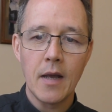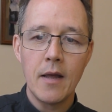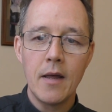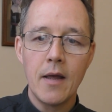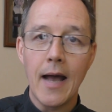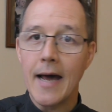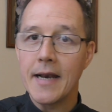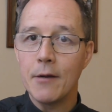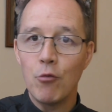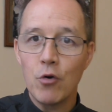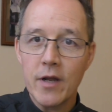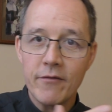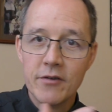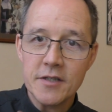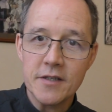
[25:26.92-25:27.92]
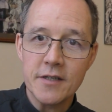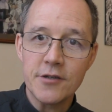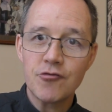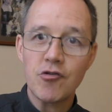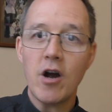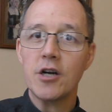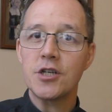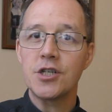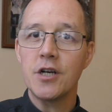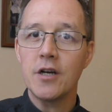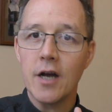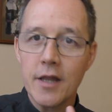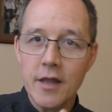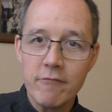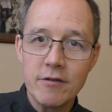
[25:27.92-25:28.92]
And it will give us the structure
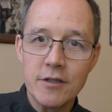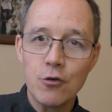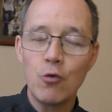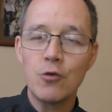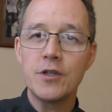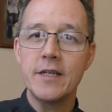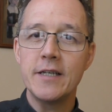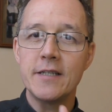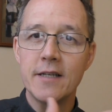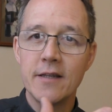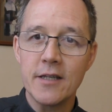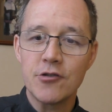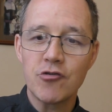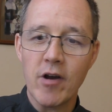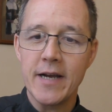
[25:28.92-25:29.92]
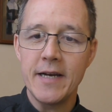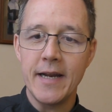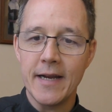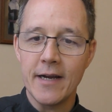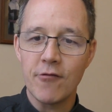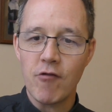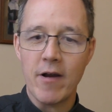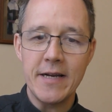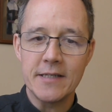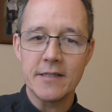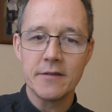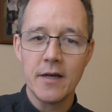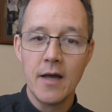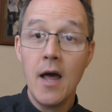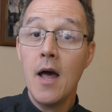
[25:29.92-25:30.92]
and the resources and the training, great.
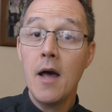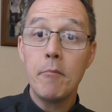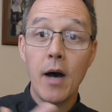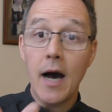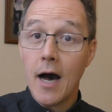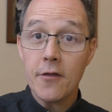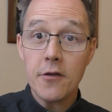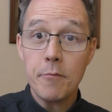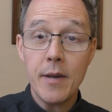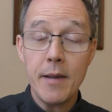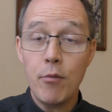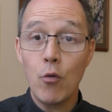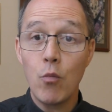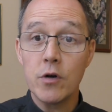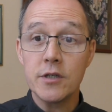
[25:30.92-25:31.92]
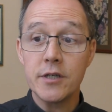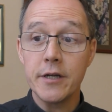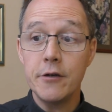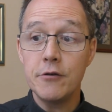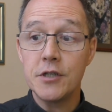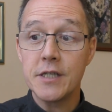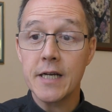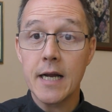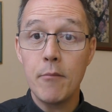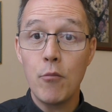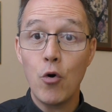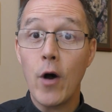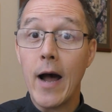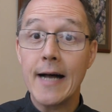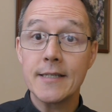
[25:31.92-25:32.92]
But other people want to use
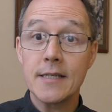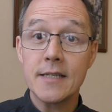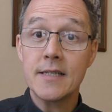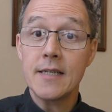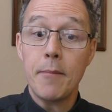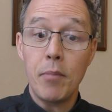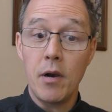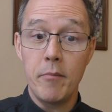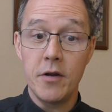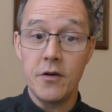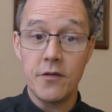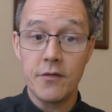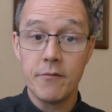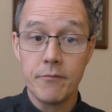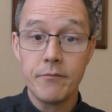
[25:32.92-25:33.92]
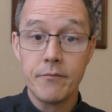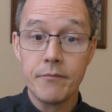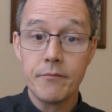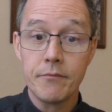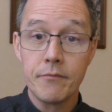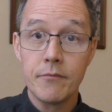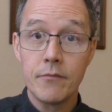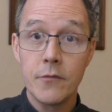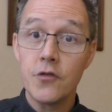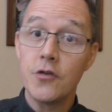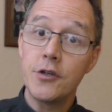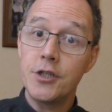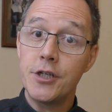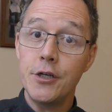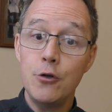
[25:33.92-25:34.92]
Sycamore as a supplement, to
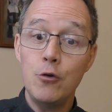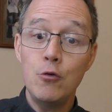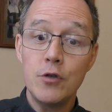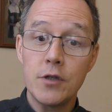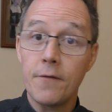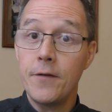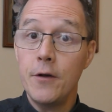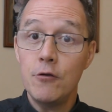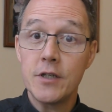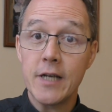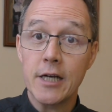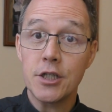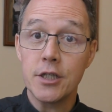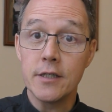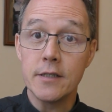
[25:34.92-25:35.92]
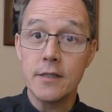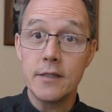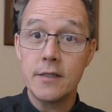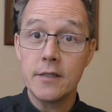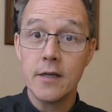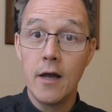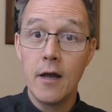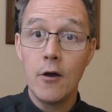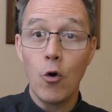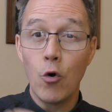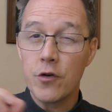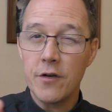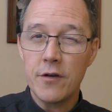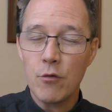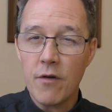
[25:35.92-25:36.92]
choose a few sessions, or
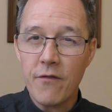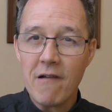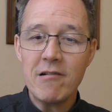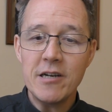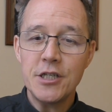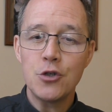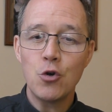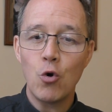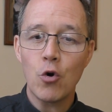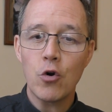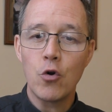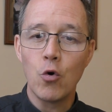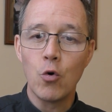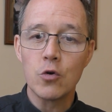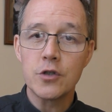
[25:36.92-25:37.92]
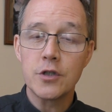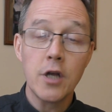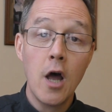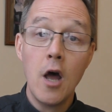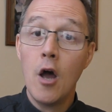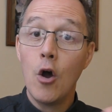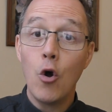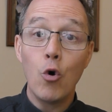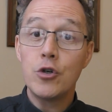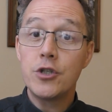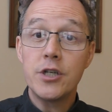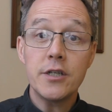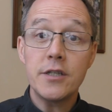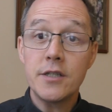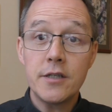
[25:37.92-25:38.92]
to do a very short course, or
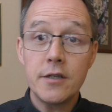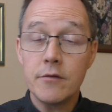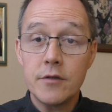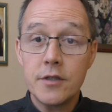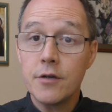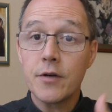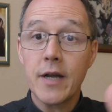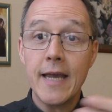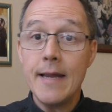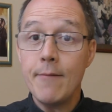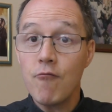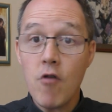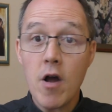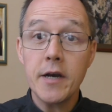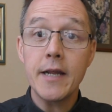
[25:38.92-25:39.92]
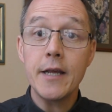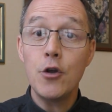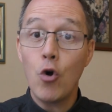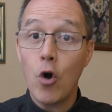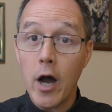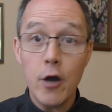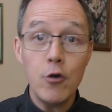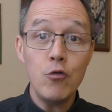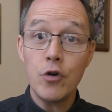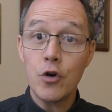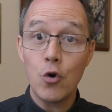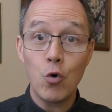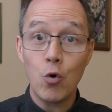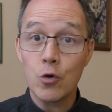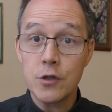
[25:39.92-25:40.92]
just to keep running your own
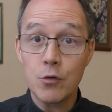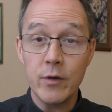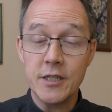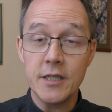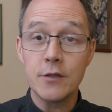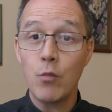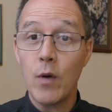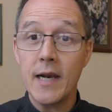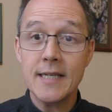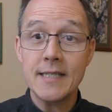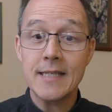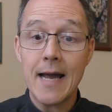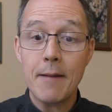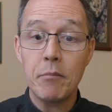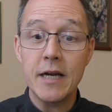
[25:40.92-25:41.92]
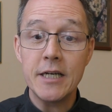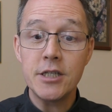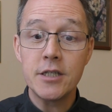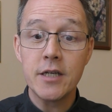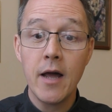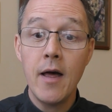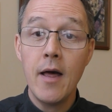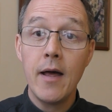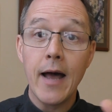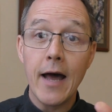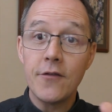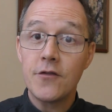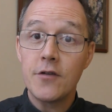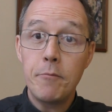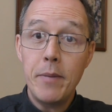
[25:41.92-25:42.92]
course which is well established, and
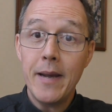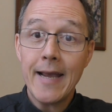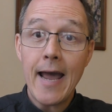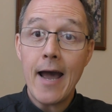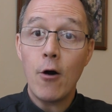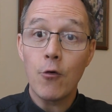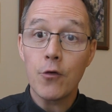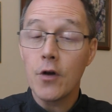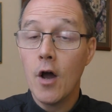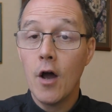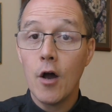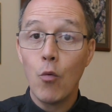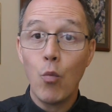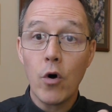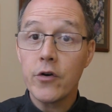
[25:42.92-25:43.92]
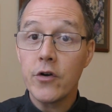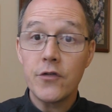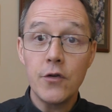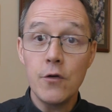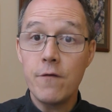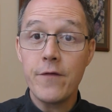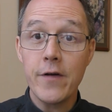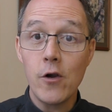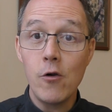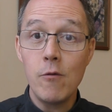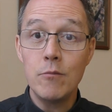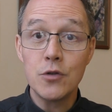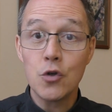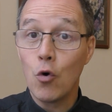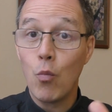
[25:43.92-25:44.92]
to pick out one or two
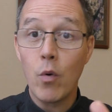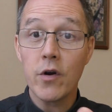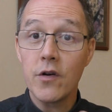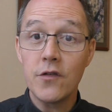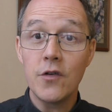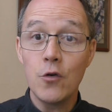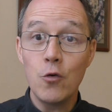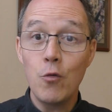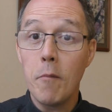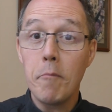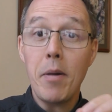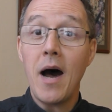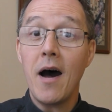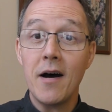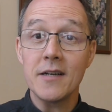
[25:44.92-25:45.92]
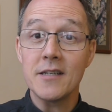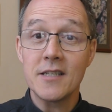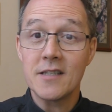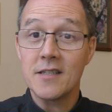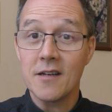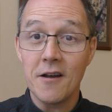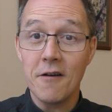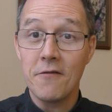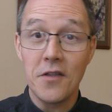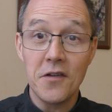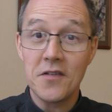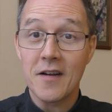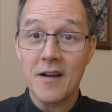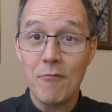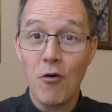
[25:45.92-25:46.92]
films or one or two parts of the
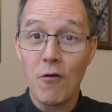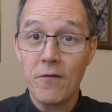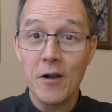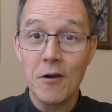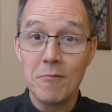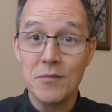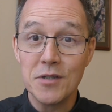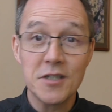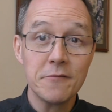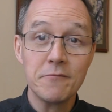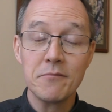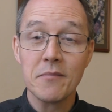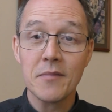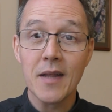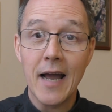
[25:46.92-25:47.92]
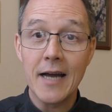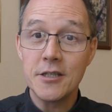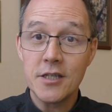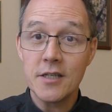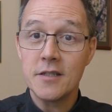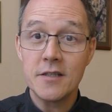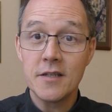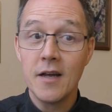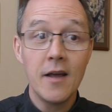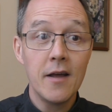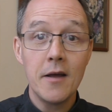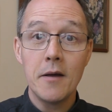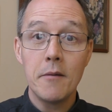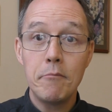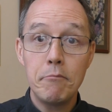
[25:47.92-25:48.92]
Sycamore films and just
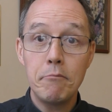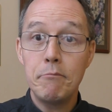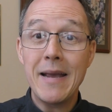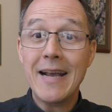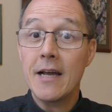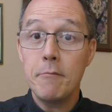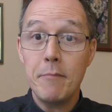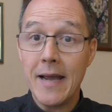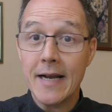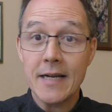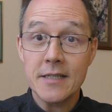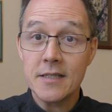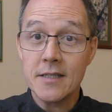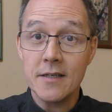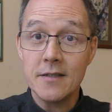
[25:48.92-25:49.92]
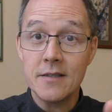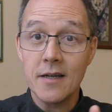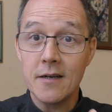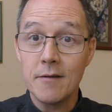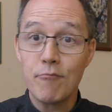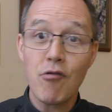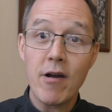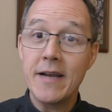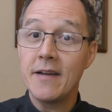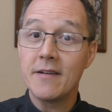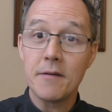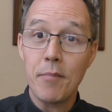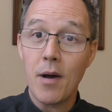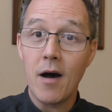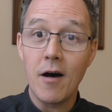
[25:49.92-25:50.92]
pick and mix and break it
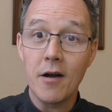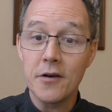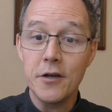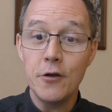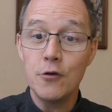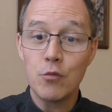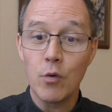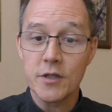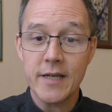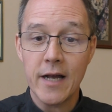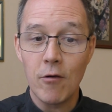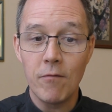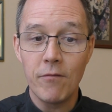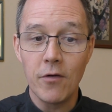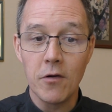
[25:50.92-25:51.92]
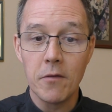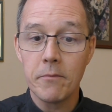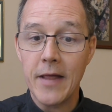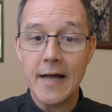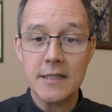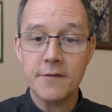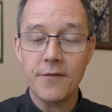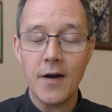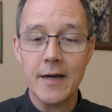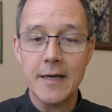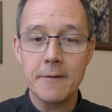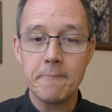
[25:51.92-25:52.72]
apart and use what's helpful. That's fine.